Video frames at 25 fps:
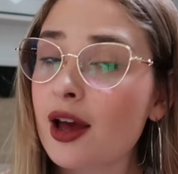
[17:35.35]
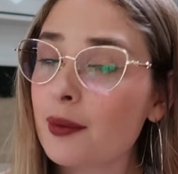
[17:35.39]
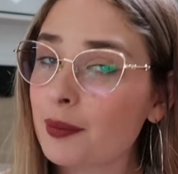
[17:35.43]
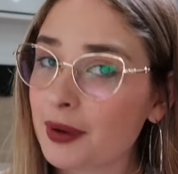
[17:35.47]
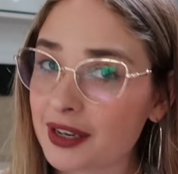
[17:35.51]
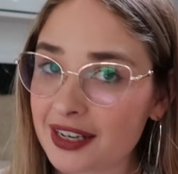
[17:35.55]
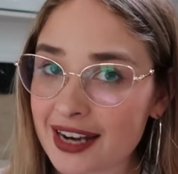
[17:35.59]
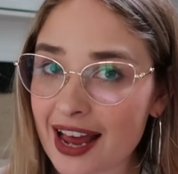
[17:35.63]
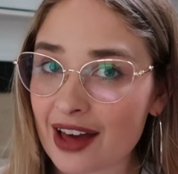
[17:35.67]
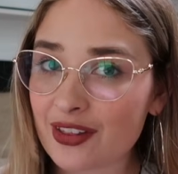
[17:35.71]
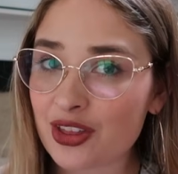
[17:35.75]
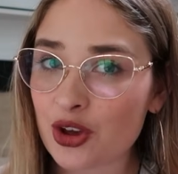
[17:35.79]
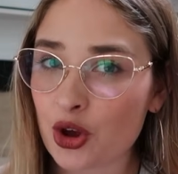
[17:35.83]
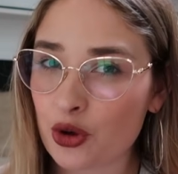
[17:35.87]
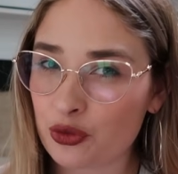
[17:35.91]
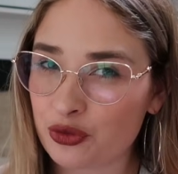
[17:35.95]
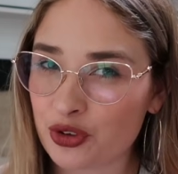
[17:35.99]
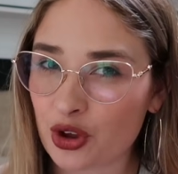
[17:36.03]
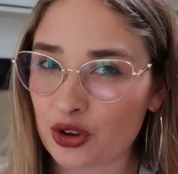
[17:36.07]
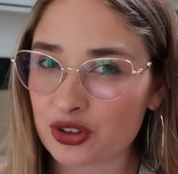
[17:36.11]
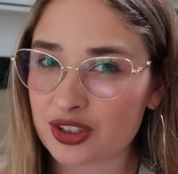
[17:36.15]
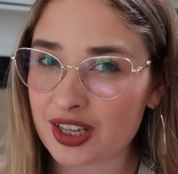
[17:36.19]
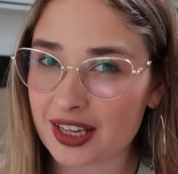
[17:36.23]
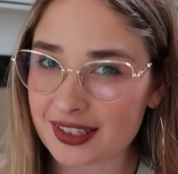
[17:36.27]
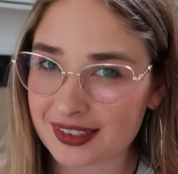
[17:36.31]
but now that her
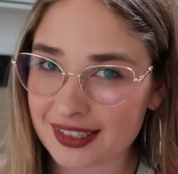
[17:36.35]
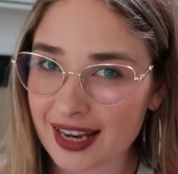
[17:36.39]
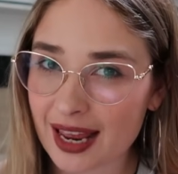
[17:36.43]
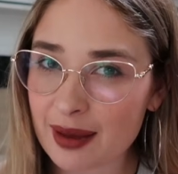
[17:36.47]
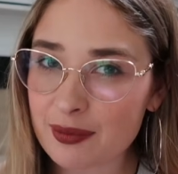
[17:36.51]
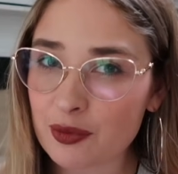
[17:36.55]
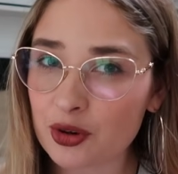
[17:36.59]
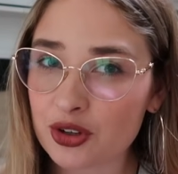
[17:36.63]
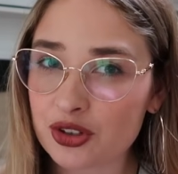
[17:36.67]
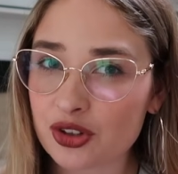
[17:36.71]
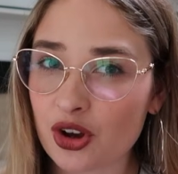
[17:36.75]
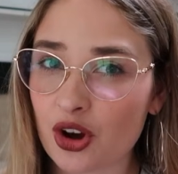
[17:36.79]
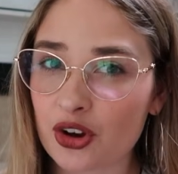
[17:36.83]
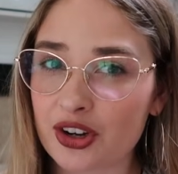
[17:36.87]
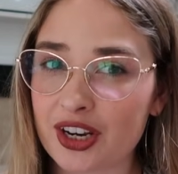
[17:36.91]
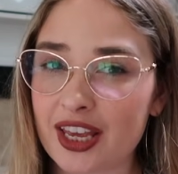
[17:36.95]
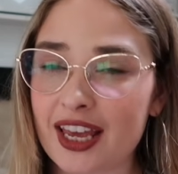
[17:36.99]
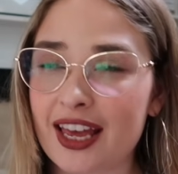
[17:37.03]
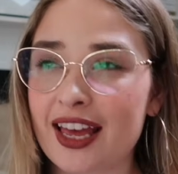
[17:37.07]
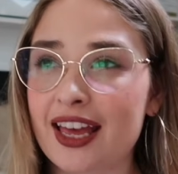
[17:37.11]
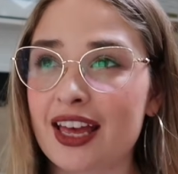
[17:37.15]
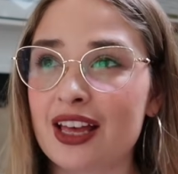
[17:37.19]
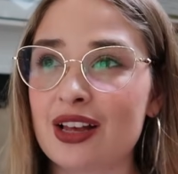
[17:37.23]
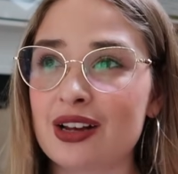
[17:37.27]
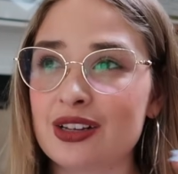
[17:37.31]
fiance's name is on
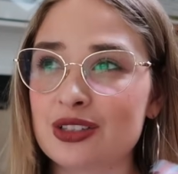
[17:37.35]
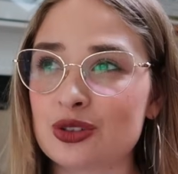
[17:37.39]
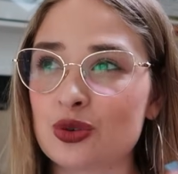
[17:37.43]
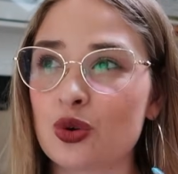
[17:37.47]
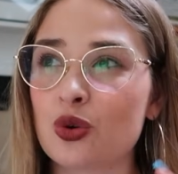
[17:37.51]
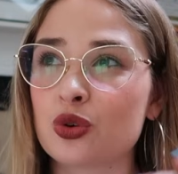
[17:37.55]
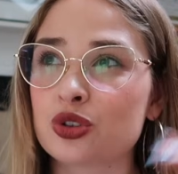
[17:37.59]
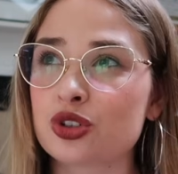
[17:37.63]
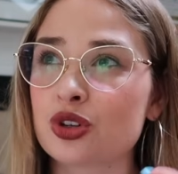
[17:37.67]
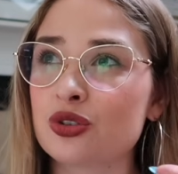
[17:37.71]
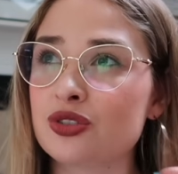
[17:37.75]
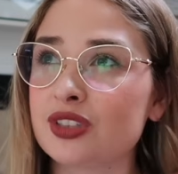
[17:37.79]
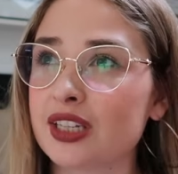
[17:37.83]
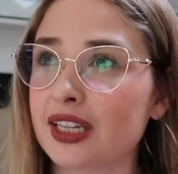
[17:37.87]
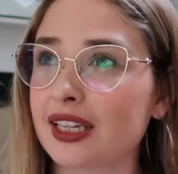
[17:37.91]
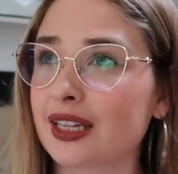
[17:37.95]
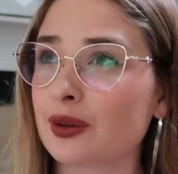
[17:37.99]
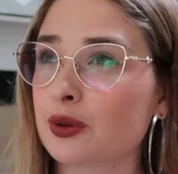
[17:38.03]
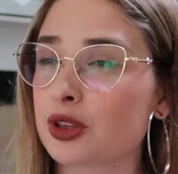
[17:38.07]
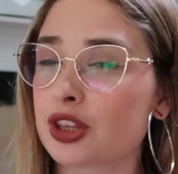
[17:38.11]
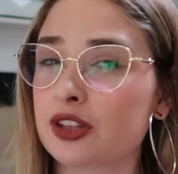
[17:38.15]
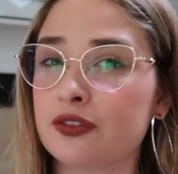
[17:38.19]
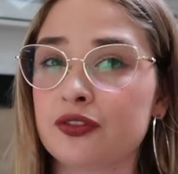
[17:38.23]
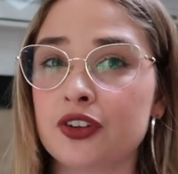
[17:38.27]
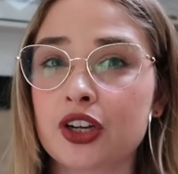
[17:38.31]
here, it is also dealing
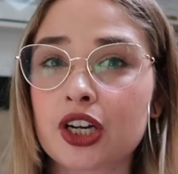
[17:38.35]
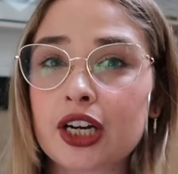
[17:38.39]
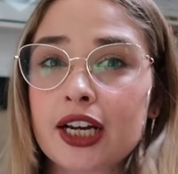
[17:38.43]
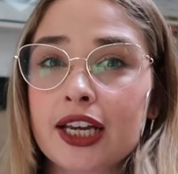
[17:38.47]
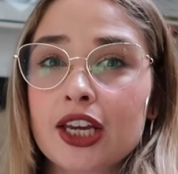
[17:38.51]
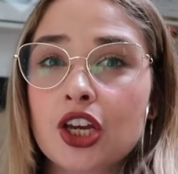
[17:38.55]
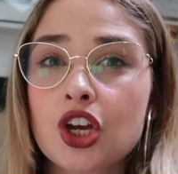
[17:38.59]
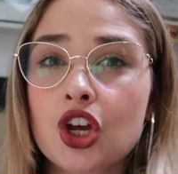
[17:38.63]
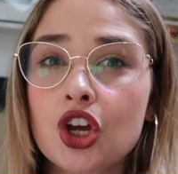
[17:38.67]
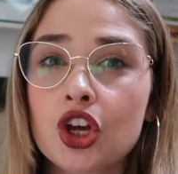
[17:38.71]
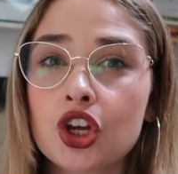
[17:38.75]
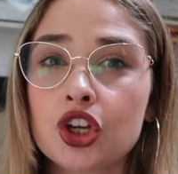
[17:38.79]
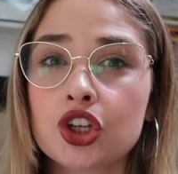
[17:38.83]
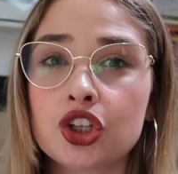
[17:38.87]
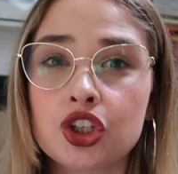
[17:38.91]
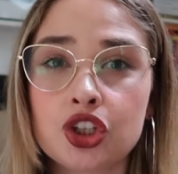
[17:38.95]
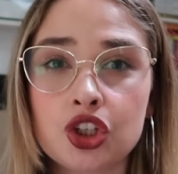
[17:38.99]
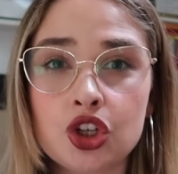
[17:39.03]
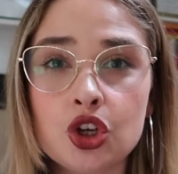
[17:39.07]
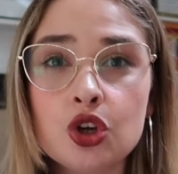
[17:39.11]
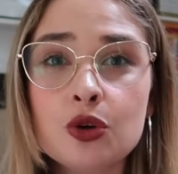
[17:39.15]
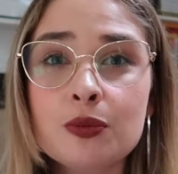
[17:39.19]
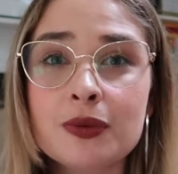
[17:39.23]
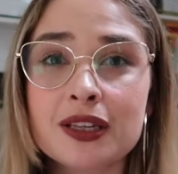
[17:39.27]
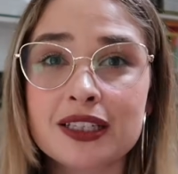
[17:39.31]
with the very
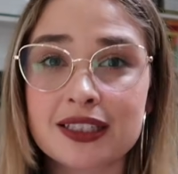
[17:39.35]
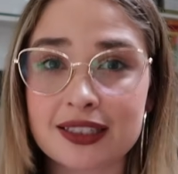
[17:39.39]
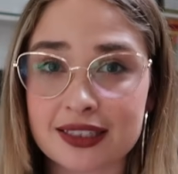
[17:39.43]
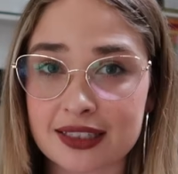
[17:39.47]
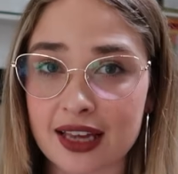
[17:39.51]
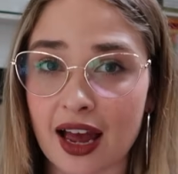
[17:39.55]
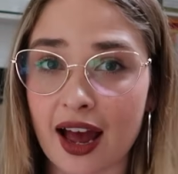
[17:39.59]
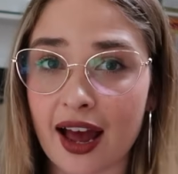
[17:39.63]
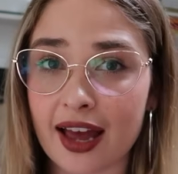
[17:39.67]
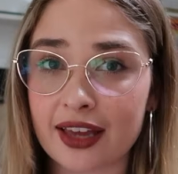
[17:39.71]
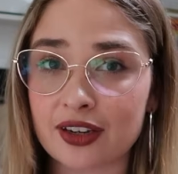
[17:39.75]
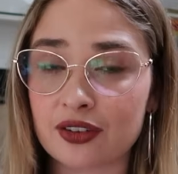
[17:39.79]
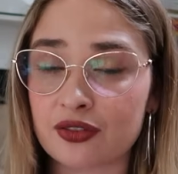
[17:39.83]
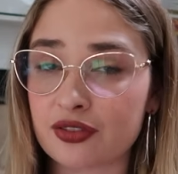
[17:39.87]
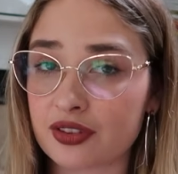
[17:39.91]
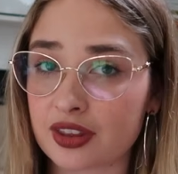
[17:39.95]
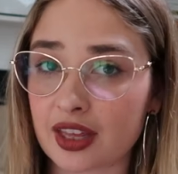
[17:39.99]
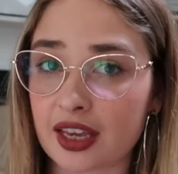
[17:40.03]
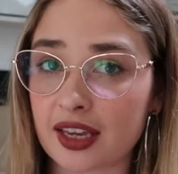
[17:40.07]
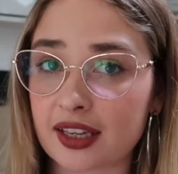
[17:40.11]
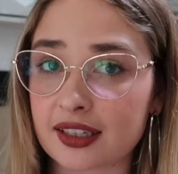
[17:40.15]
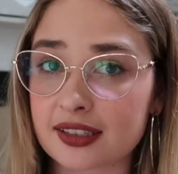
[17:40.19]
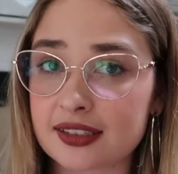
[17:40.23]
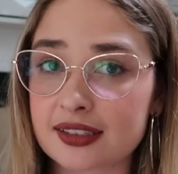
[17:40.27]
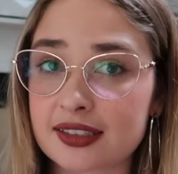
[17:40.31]
human side of
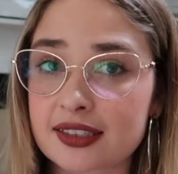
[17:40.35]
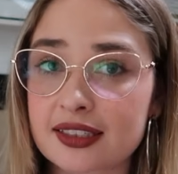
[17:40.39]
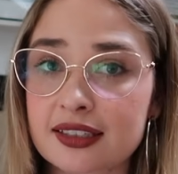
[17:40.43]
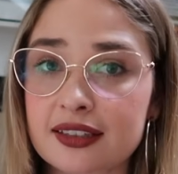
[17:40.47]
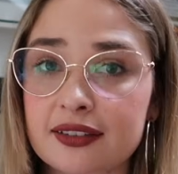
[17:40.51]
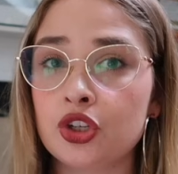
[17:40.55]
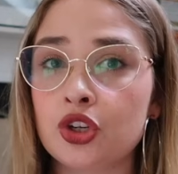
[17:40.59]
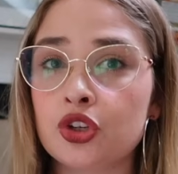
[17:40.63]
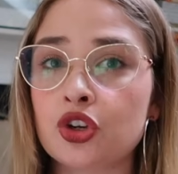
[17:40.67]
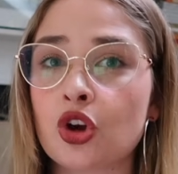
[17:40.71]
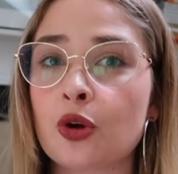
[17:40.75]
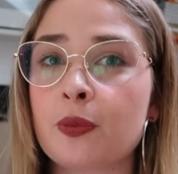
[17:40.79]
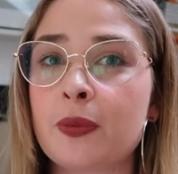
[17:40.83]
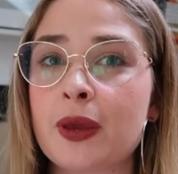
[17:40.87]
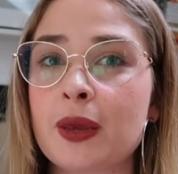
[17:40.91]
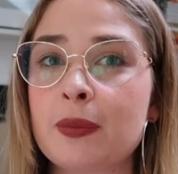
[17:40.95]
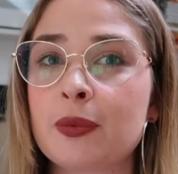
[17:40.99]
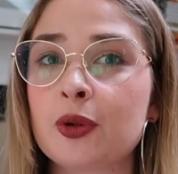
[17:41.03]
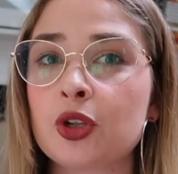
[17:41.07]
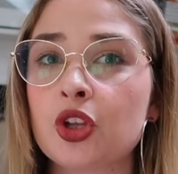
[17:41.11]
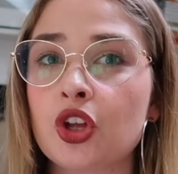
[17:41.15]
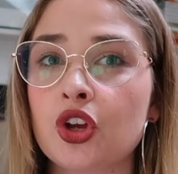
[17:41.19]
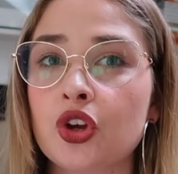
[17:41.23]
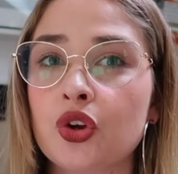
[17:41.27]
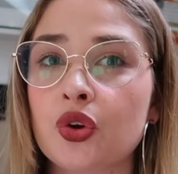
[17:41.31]
things. You know,
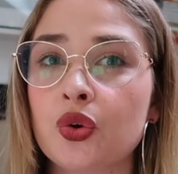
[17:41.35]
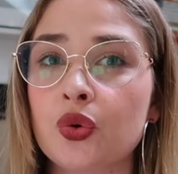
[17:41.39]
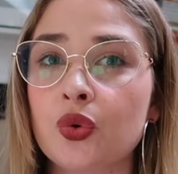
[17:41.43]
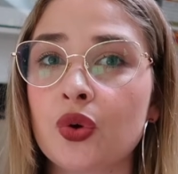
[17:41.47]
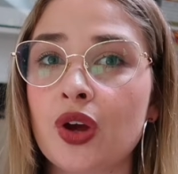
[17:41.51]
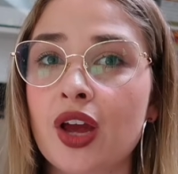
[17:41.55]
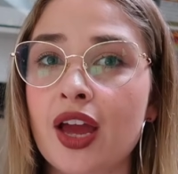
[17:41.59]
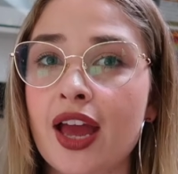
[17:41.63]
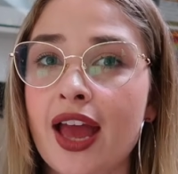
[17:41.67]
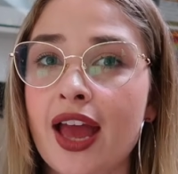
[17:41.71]
people who